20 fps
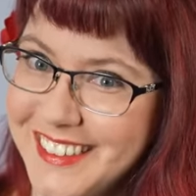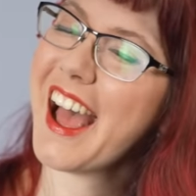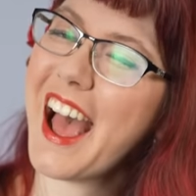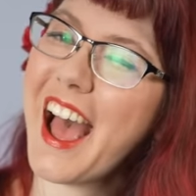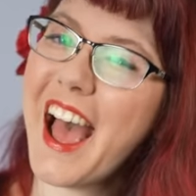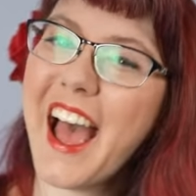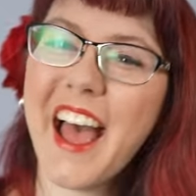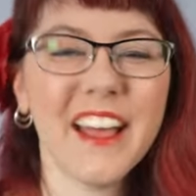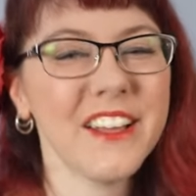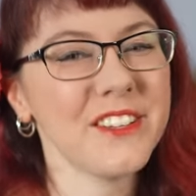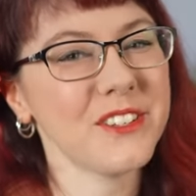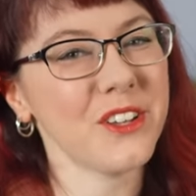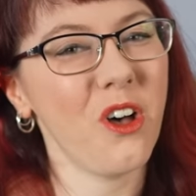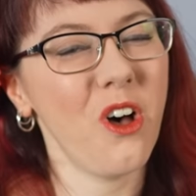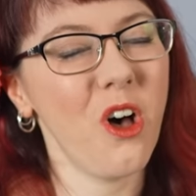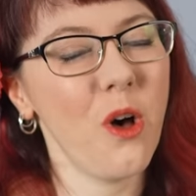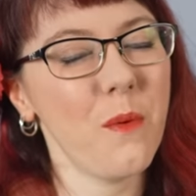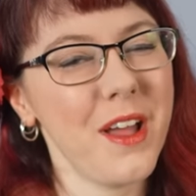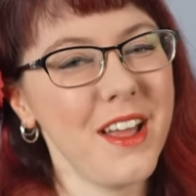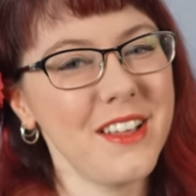As
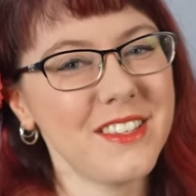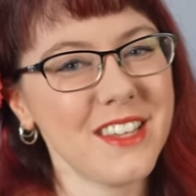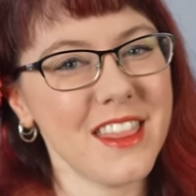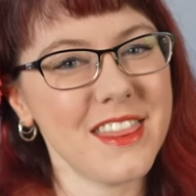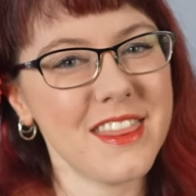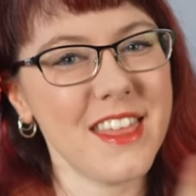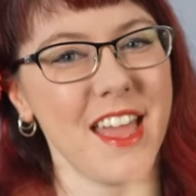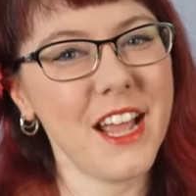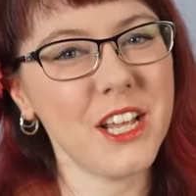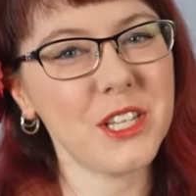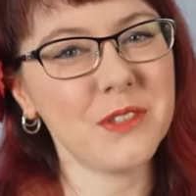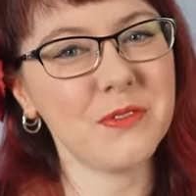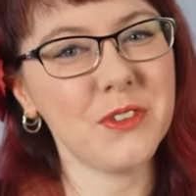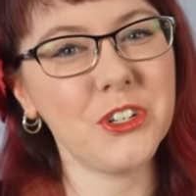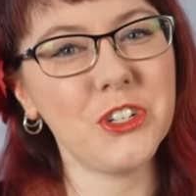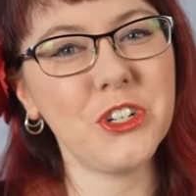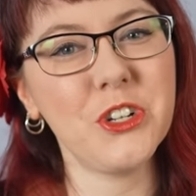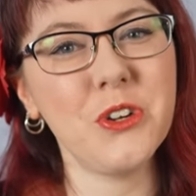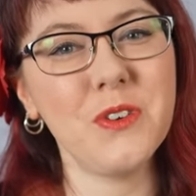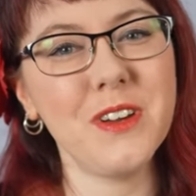always, thanks for
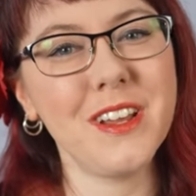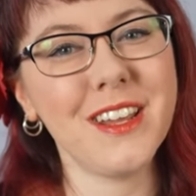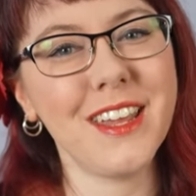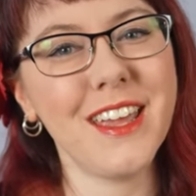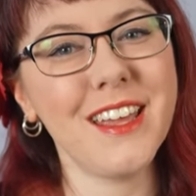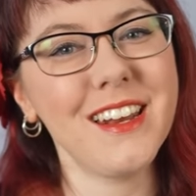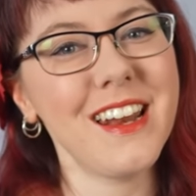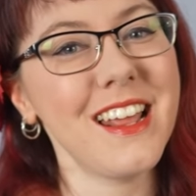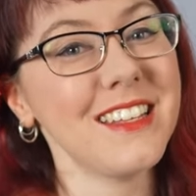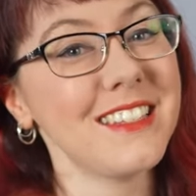tuning in.